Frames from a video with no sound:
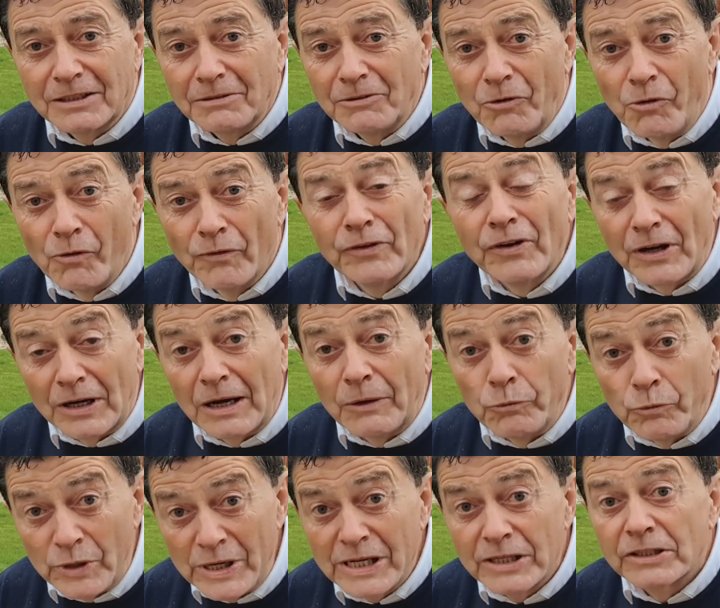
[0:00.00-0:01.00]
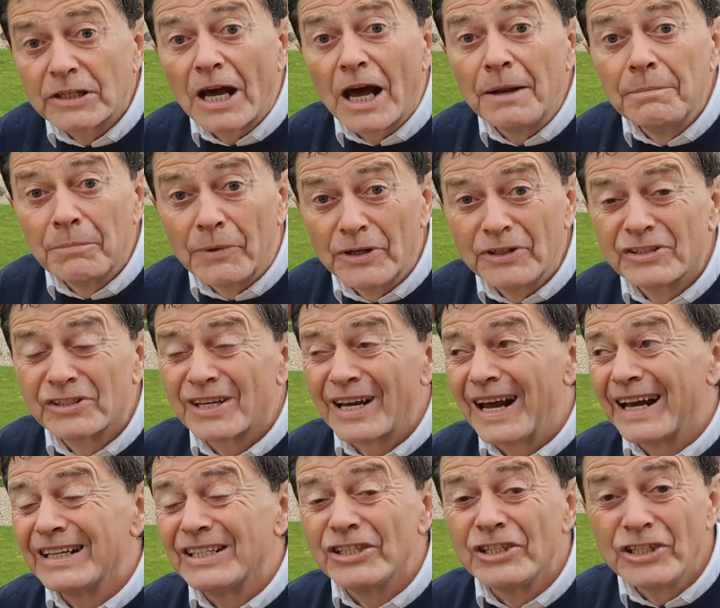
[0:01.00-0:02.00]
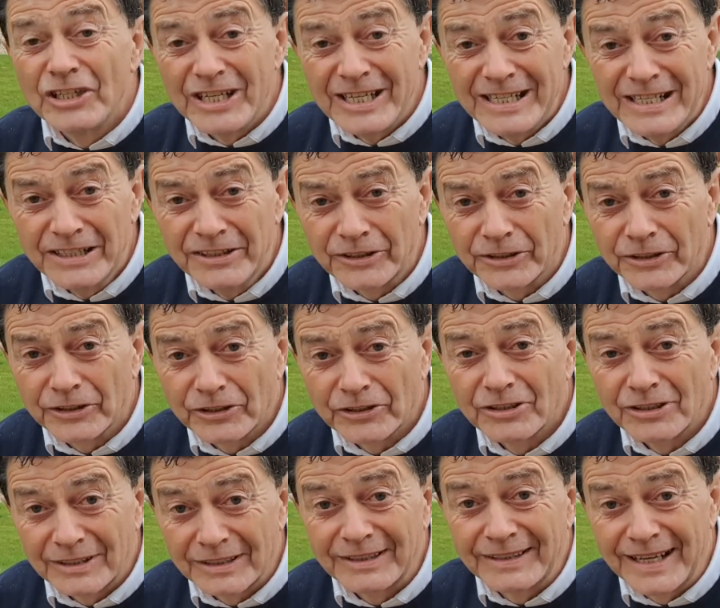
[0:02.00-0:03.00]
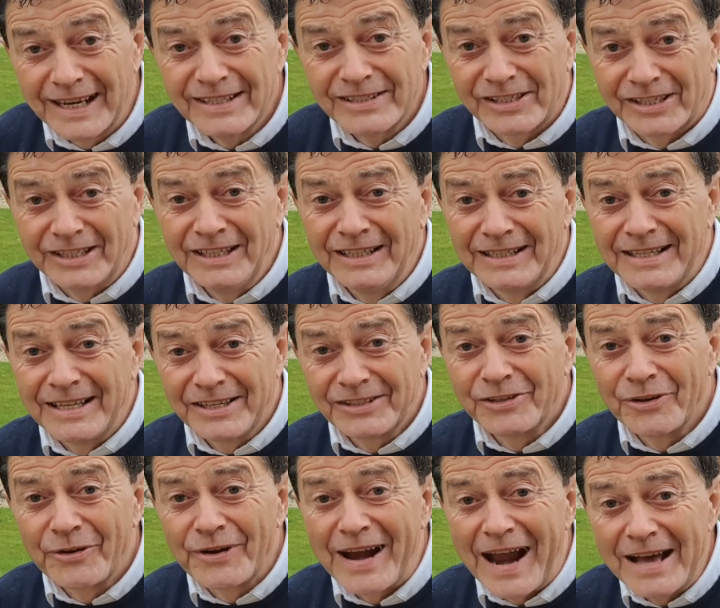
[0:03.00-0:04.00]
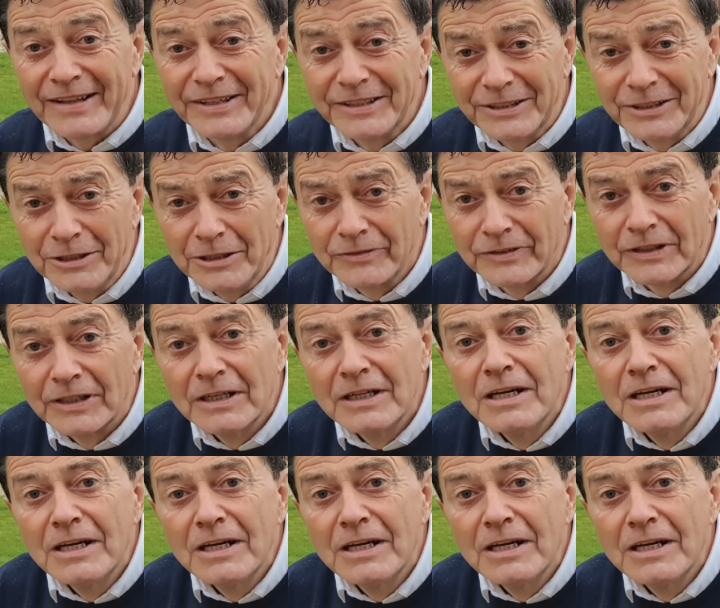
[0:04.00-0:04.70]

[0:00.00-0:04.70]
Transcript: over weeks and months and years. And that's it. That's the reality of it.